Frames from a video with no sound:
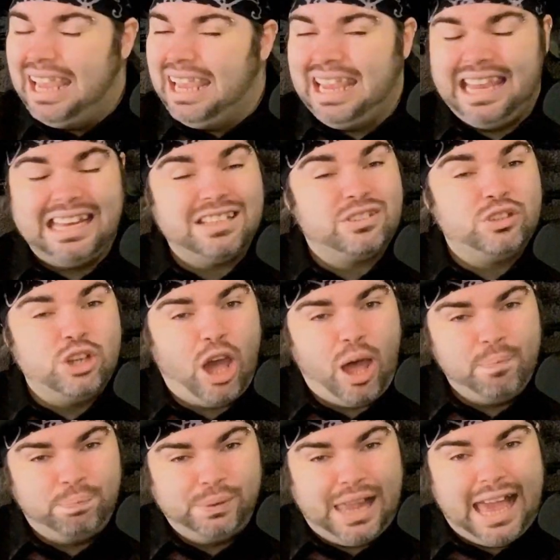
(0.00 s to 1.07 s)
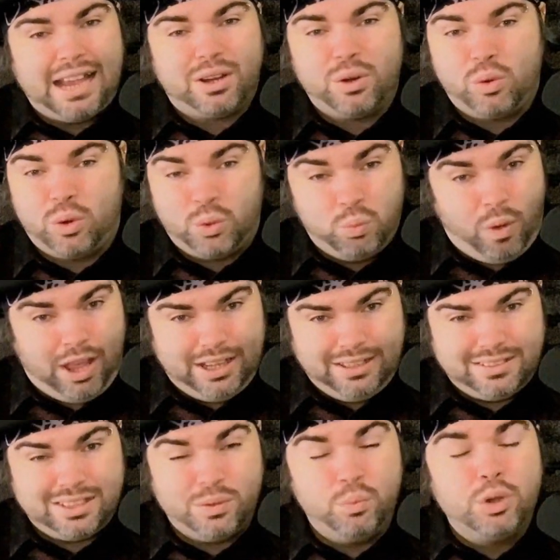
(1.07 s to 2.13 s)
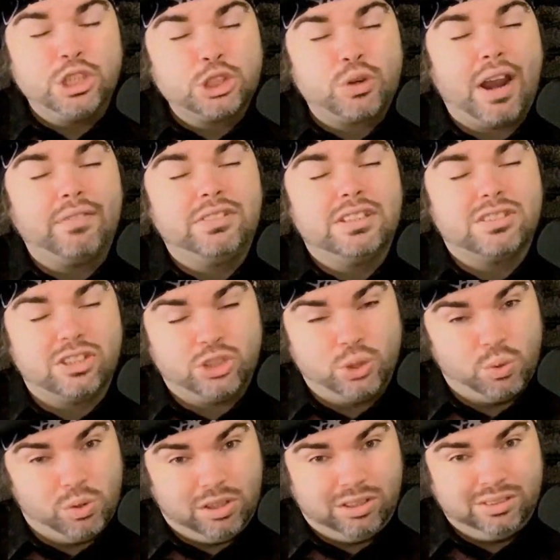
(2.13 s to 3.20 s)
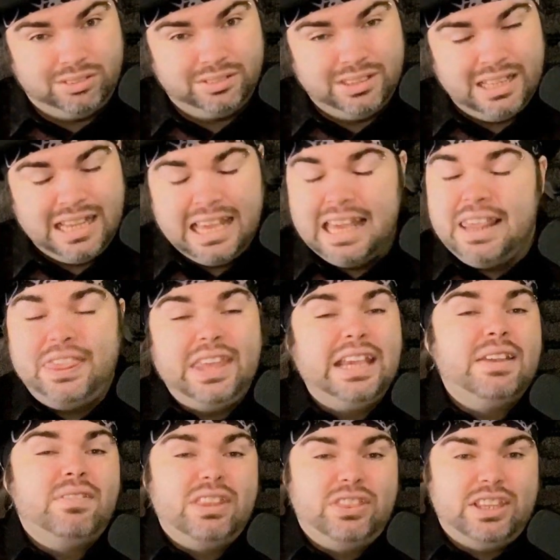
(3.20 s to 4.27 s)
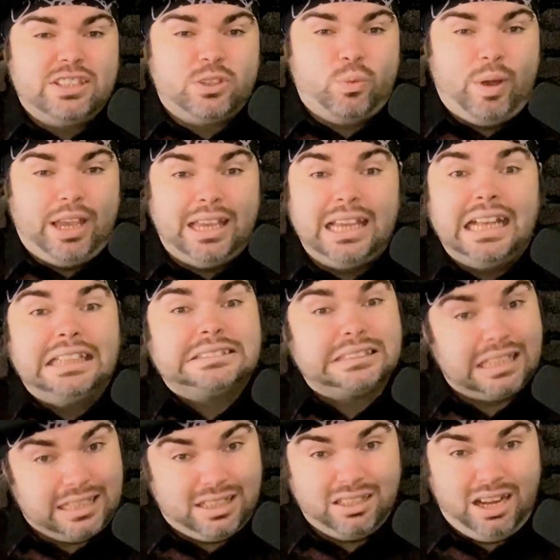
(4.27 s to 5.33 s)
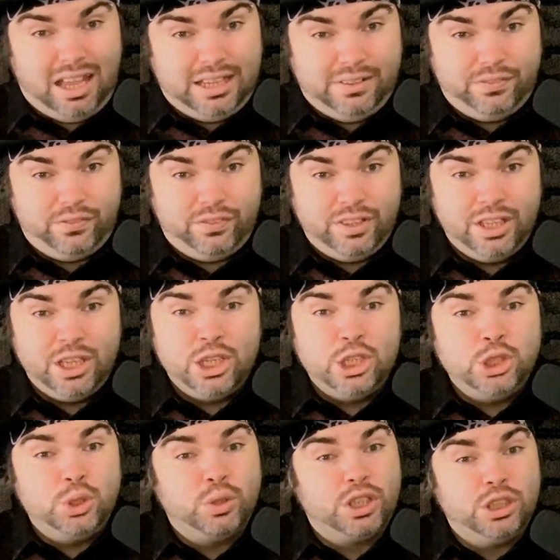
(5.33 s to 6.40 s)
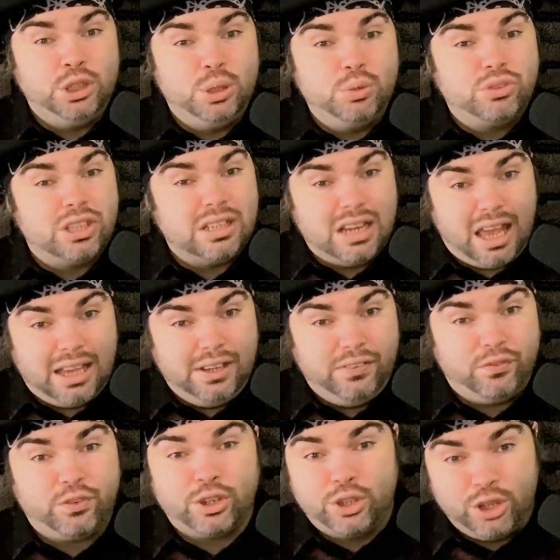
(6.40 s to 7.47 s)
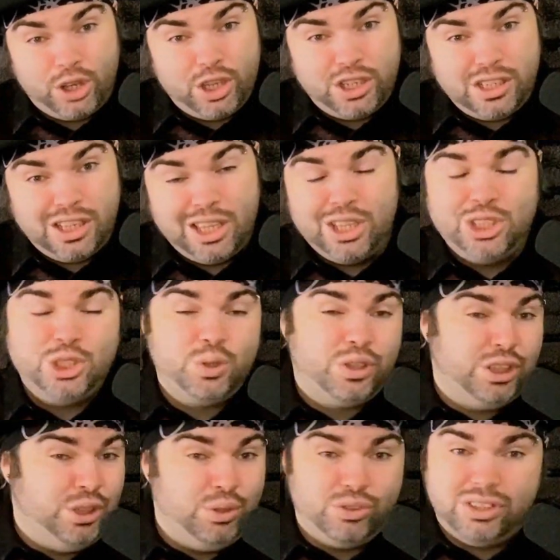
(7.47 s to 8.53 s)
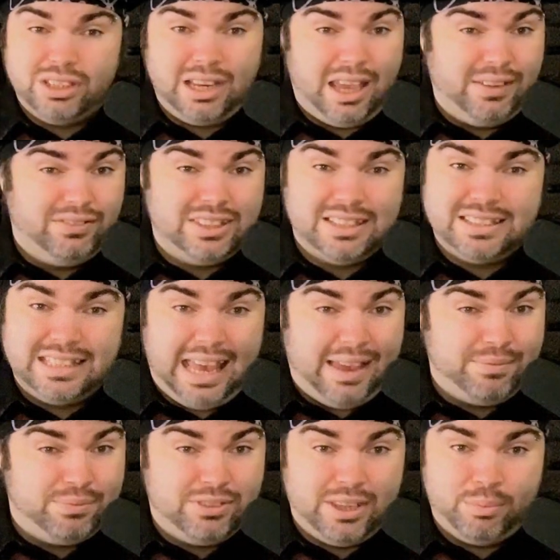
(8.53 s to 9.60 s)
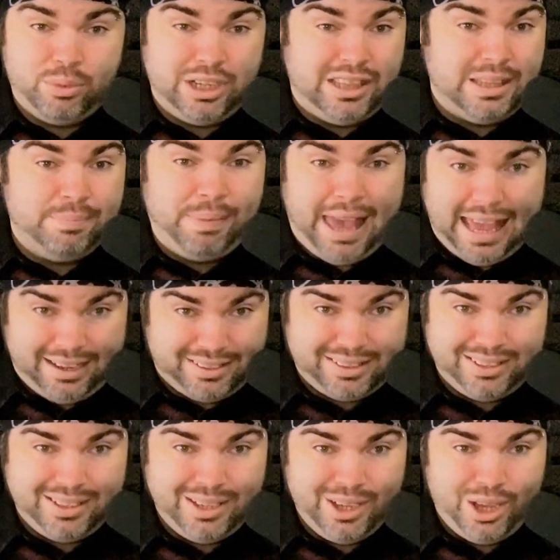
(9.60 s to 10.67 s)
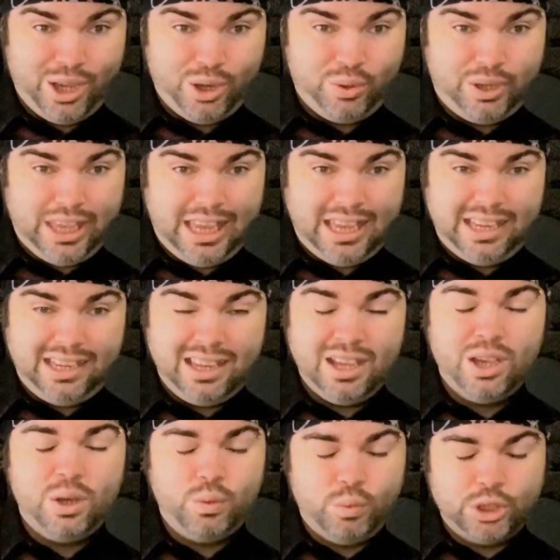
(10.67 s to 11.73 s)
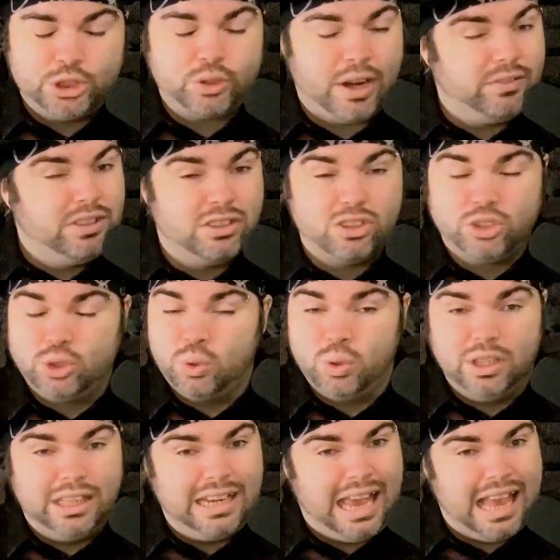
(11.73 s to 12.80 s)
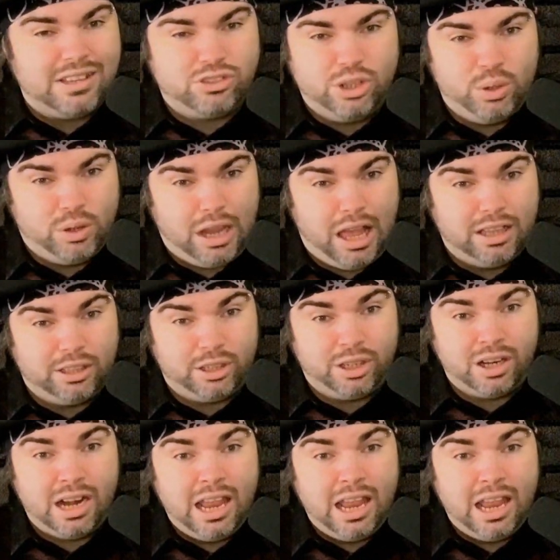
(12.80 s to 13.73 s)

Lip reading: It is not black or white. Witchcraft is a tool. Think of it this way. It's like a knife. You can use a knife for good. You can use a knife to stab someone in the back. Okay? Witchcraft is a tool. It has no color.